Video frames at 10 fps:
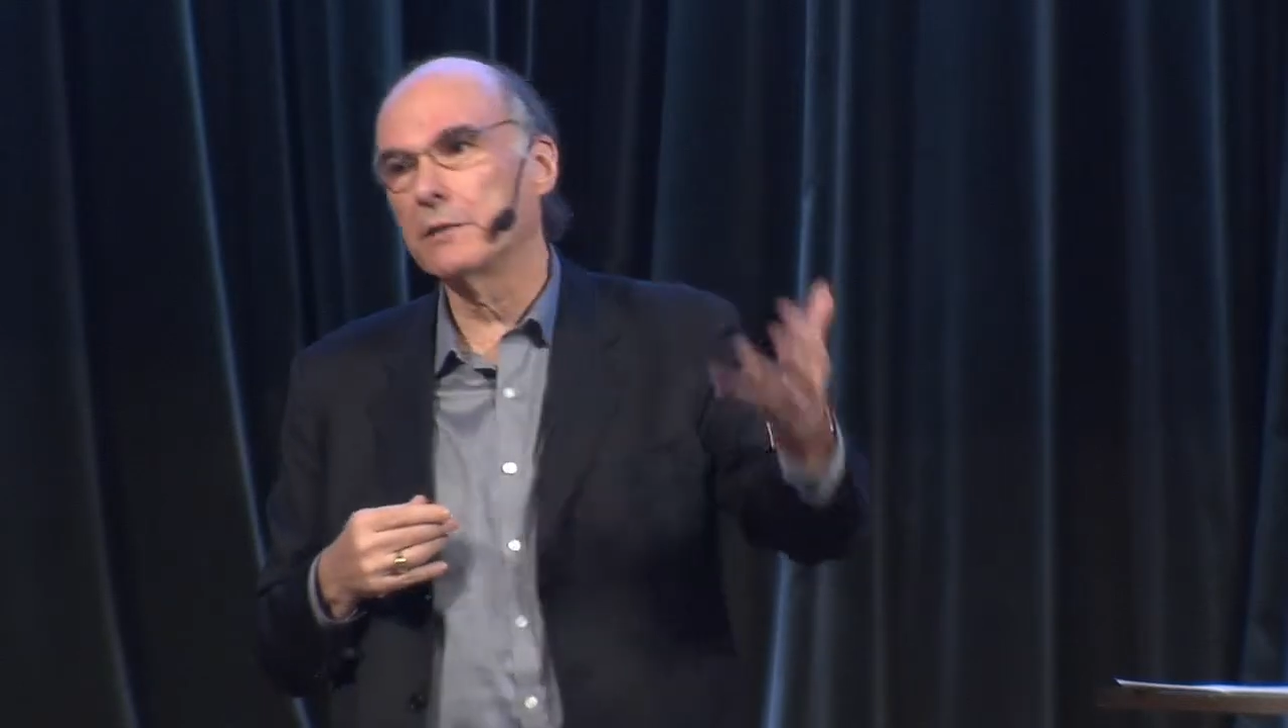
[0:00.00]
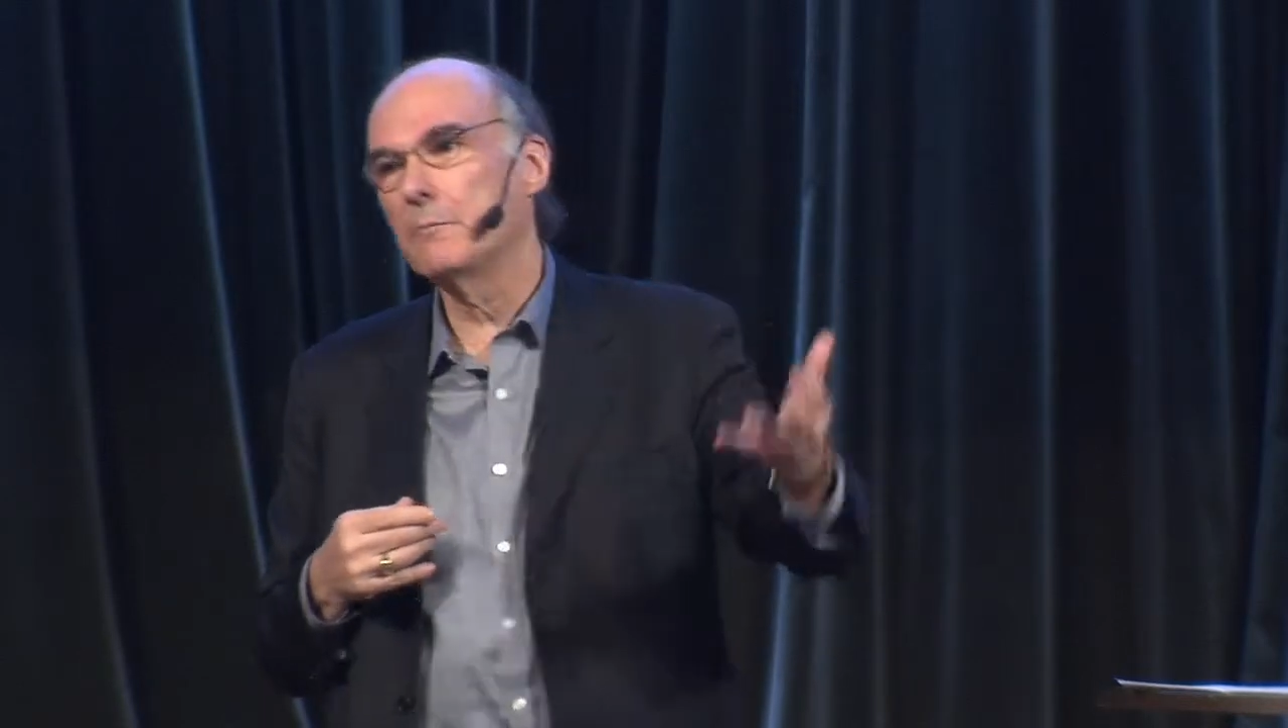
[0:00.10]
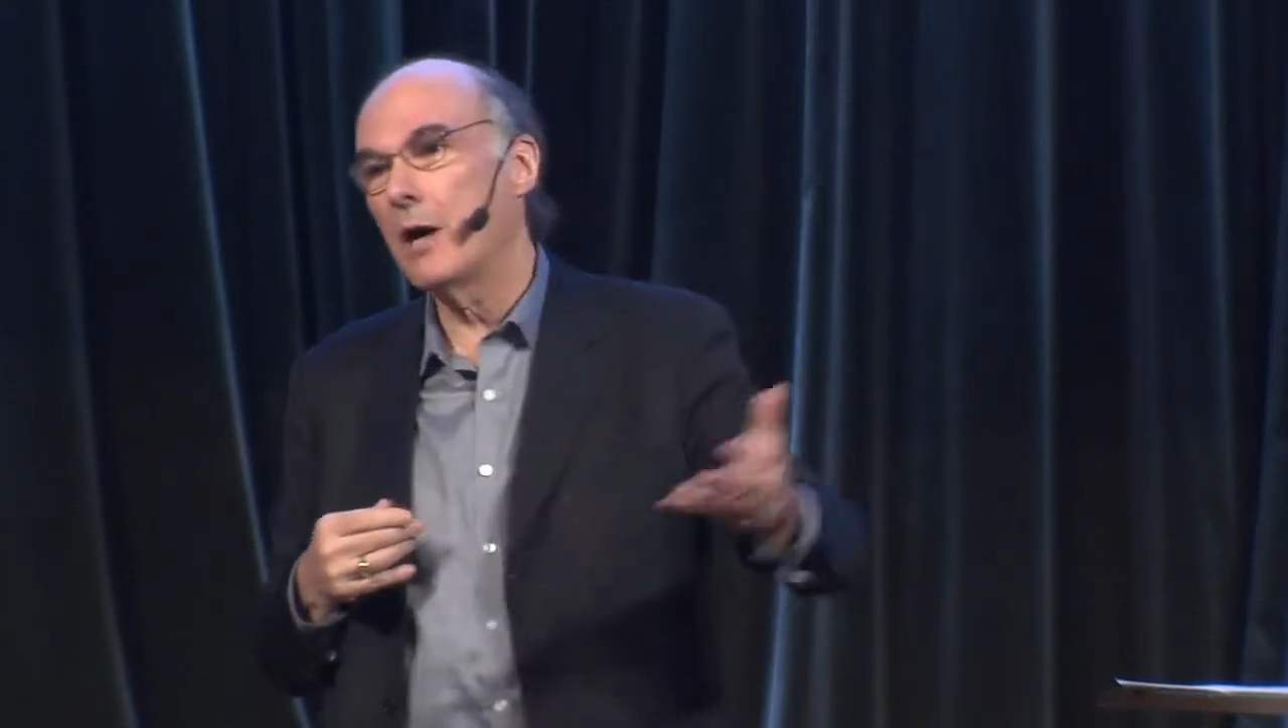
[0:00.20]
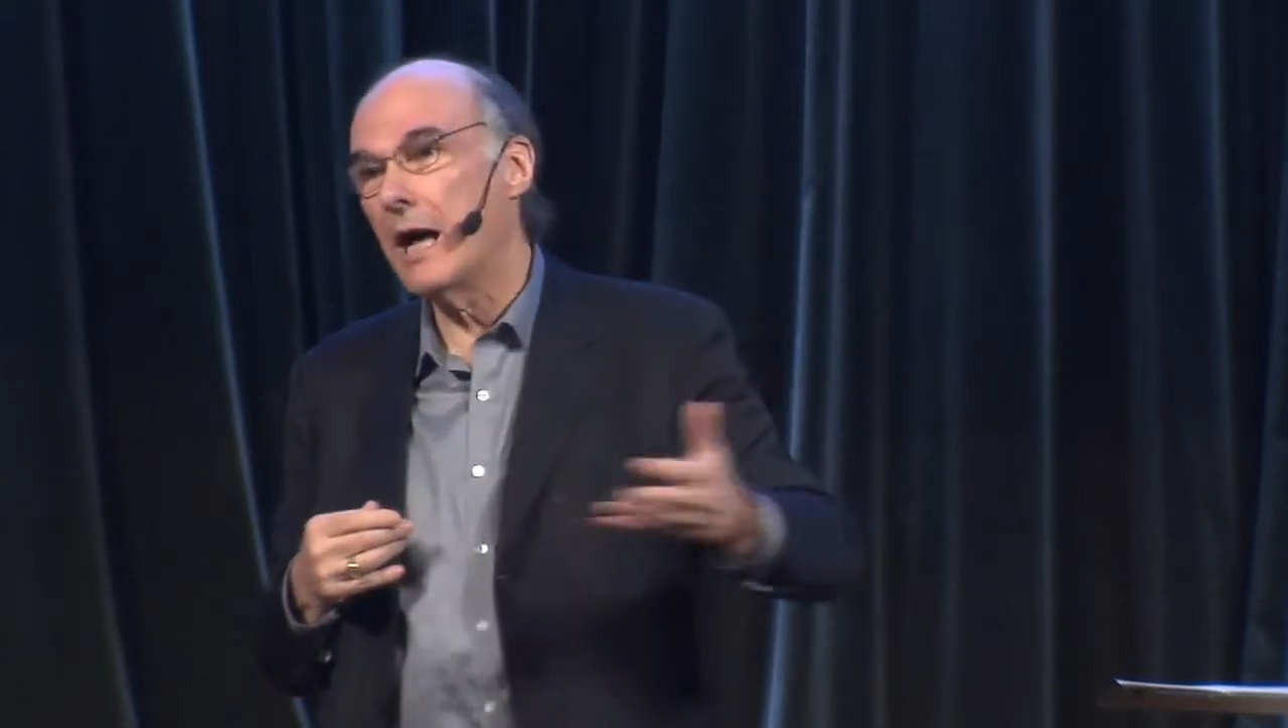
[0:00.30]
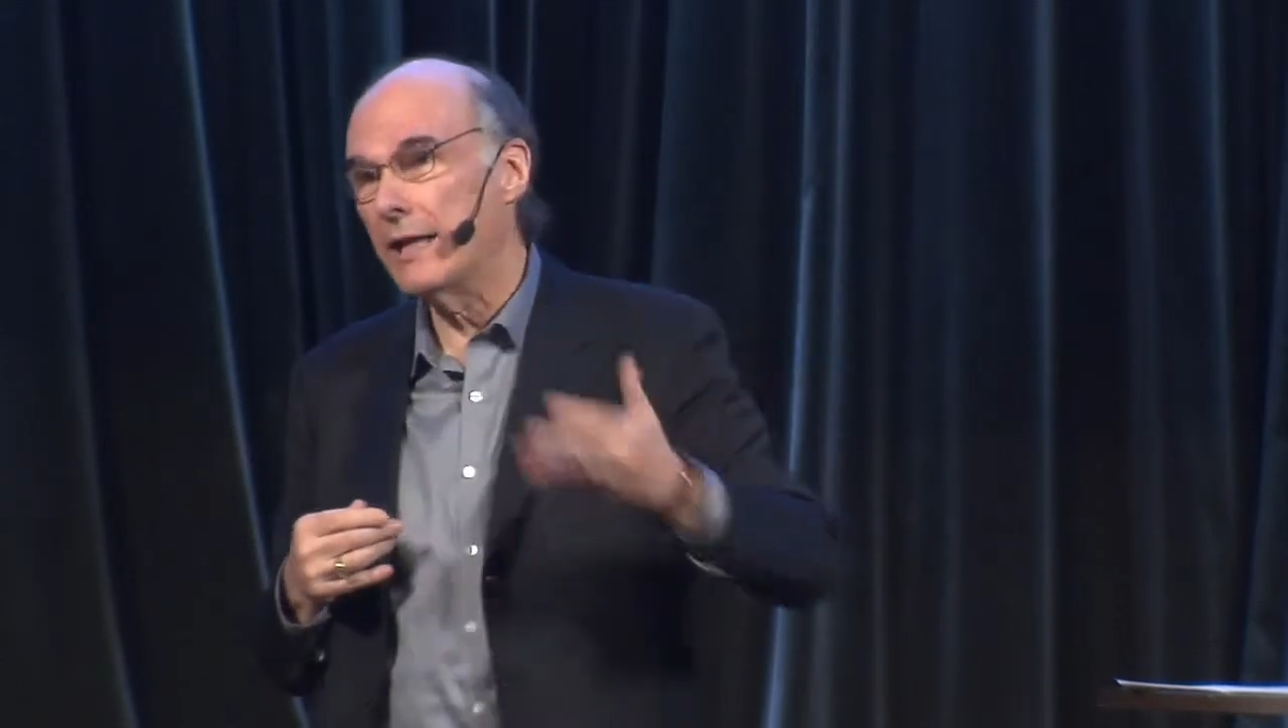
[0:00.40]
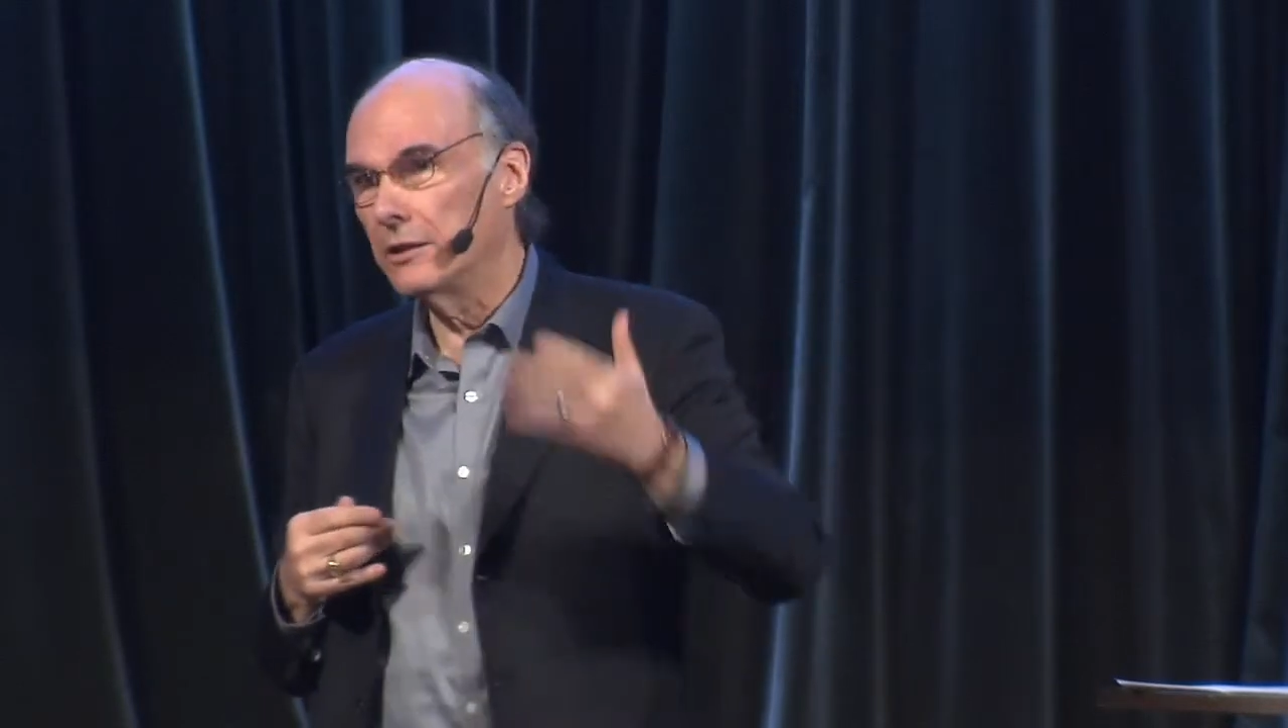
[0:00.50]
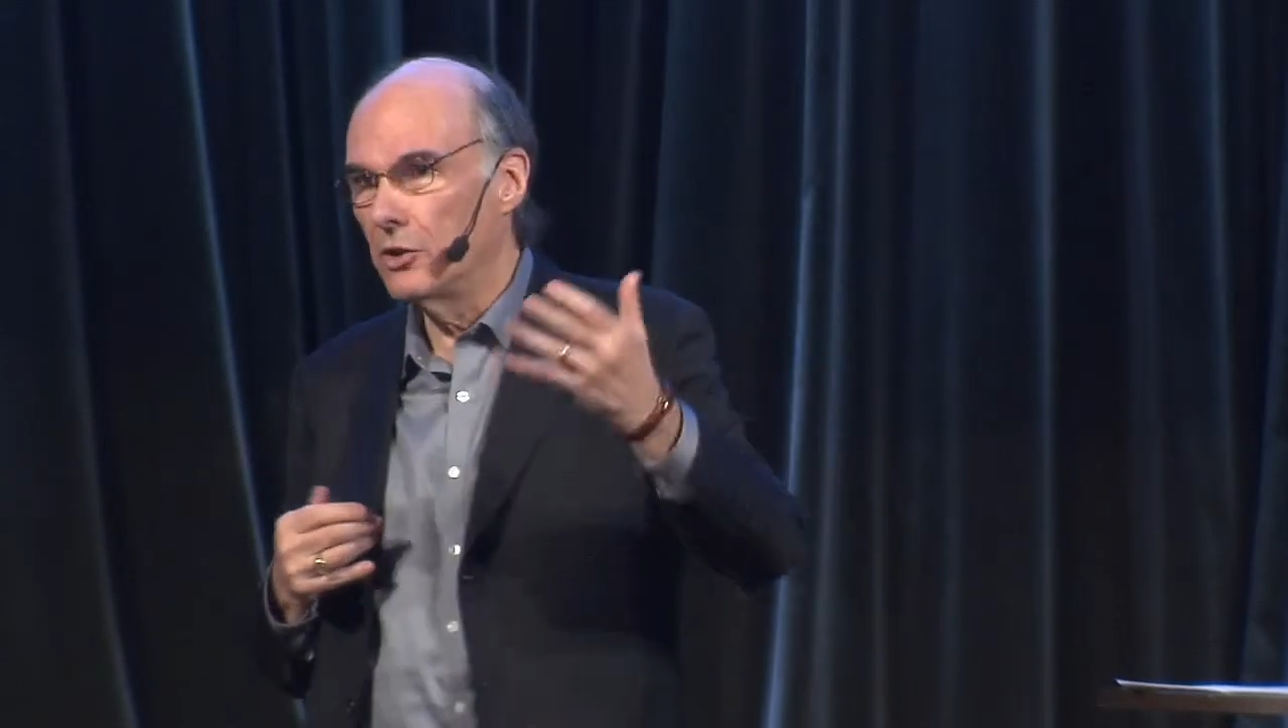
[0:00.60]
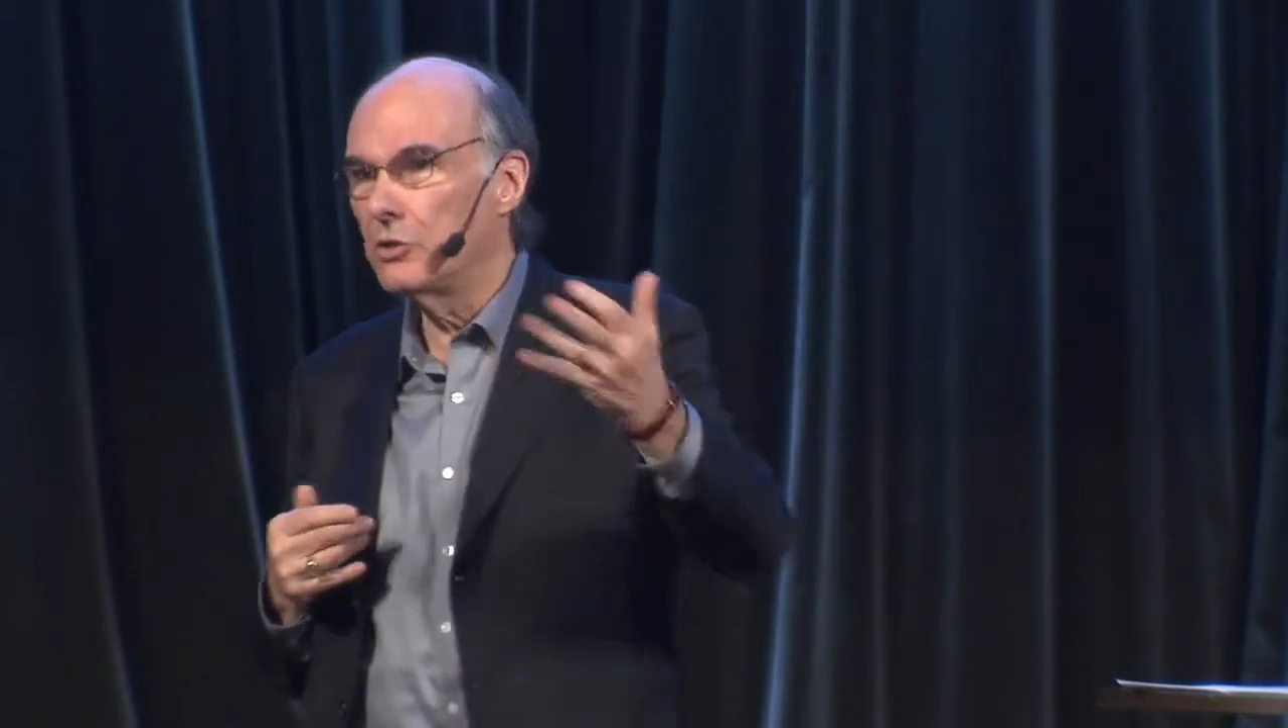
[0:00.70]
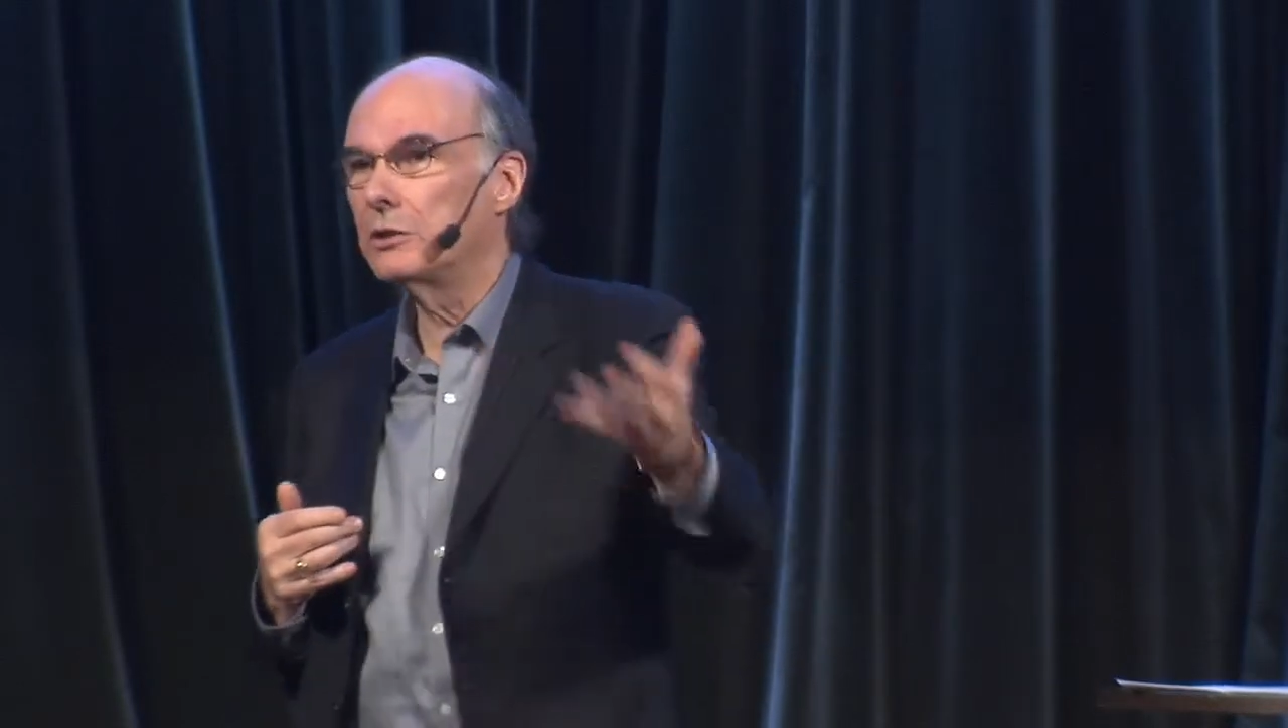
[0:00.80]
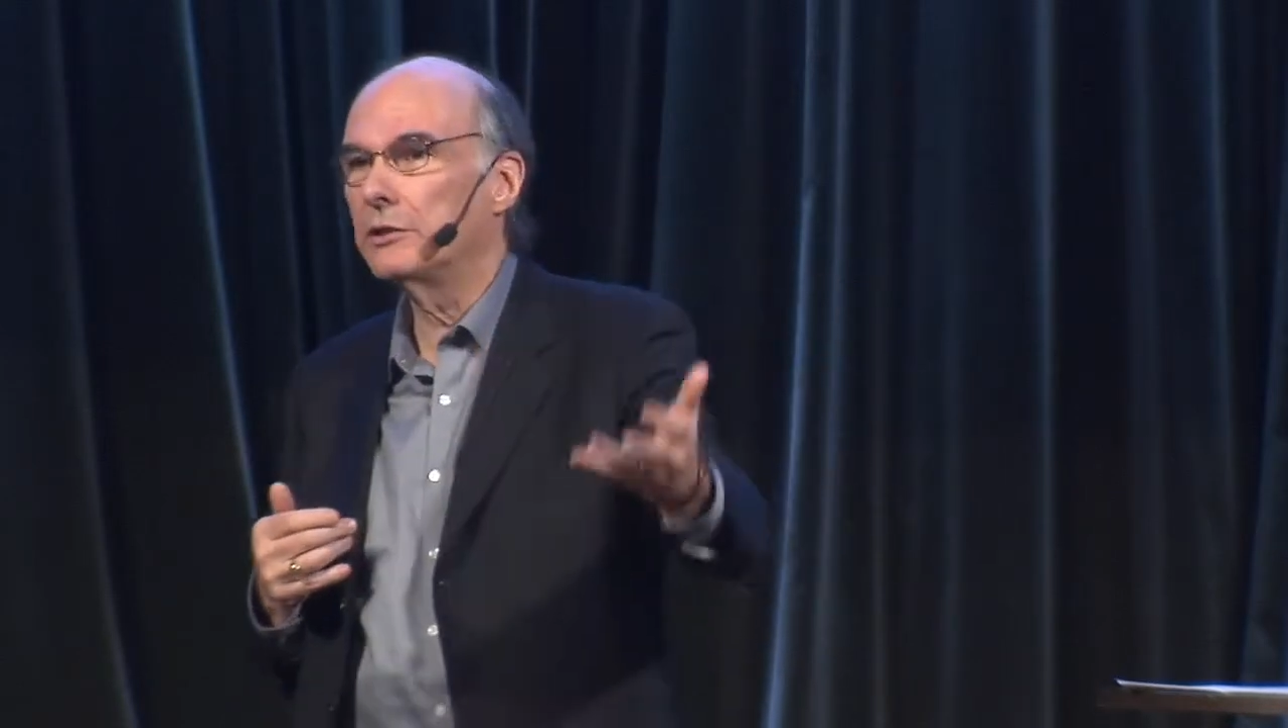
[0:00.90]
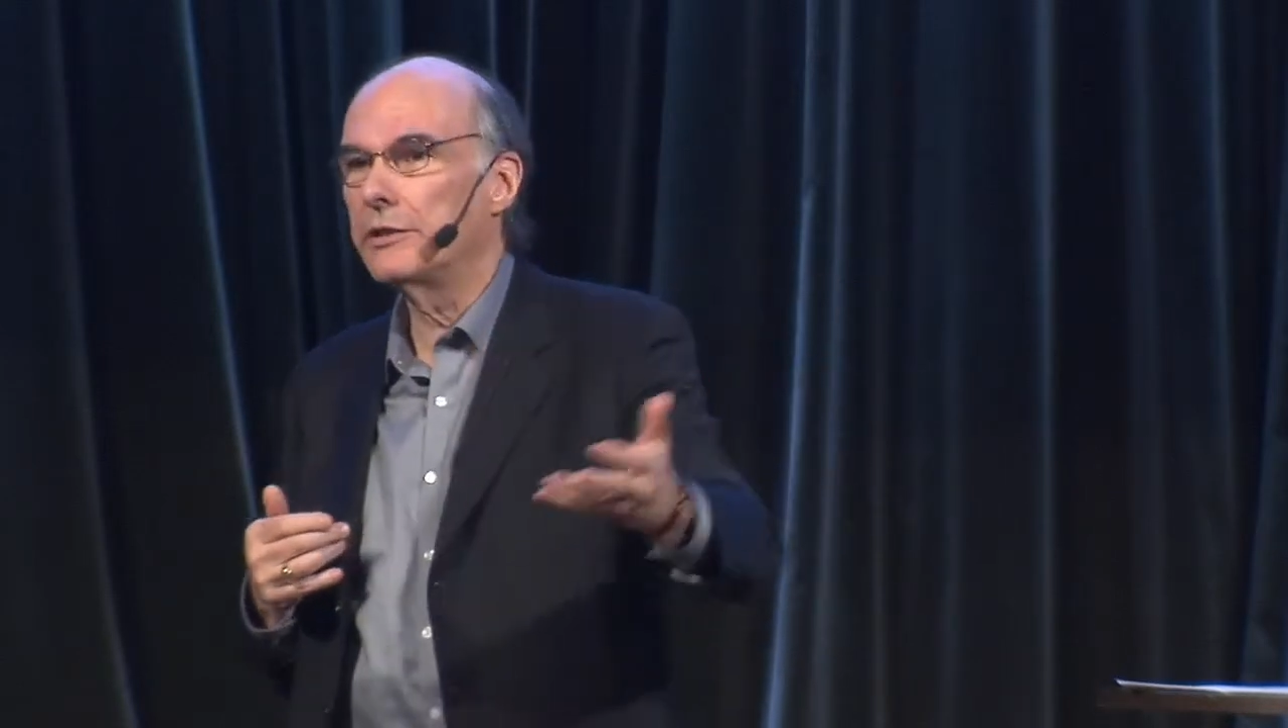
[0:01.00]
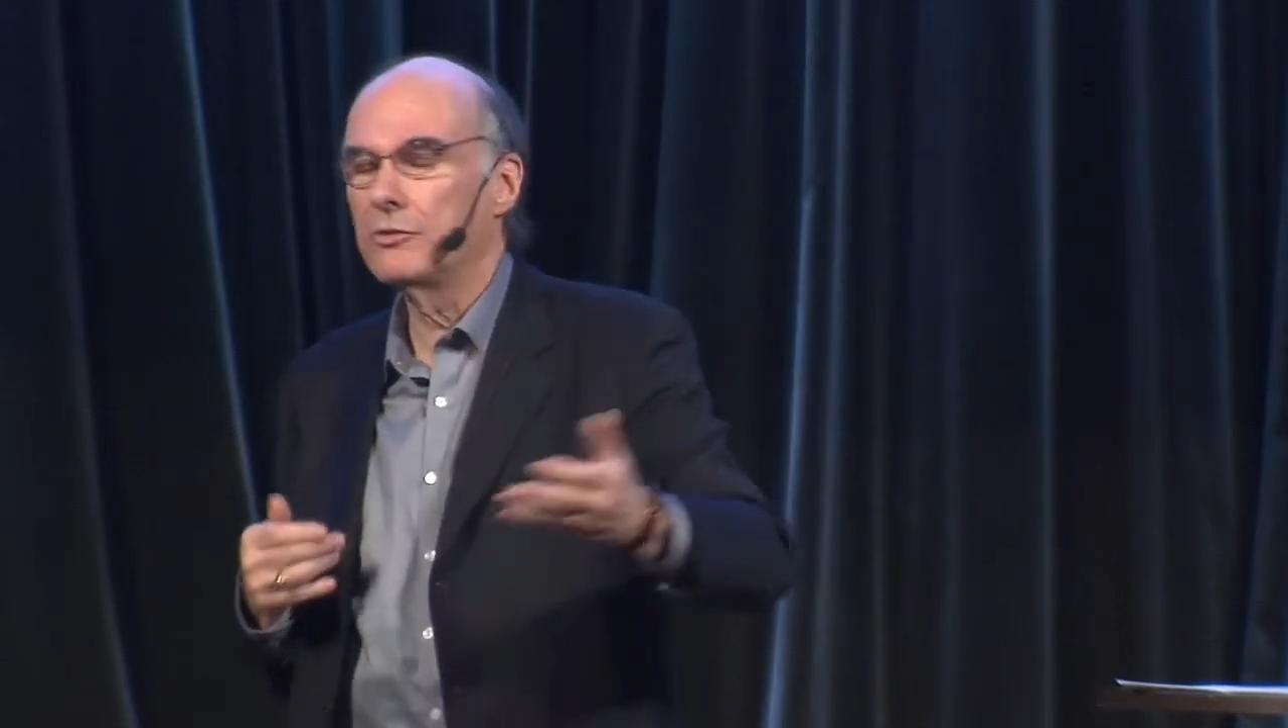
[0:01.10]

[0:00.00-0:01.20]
to buy locally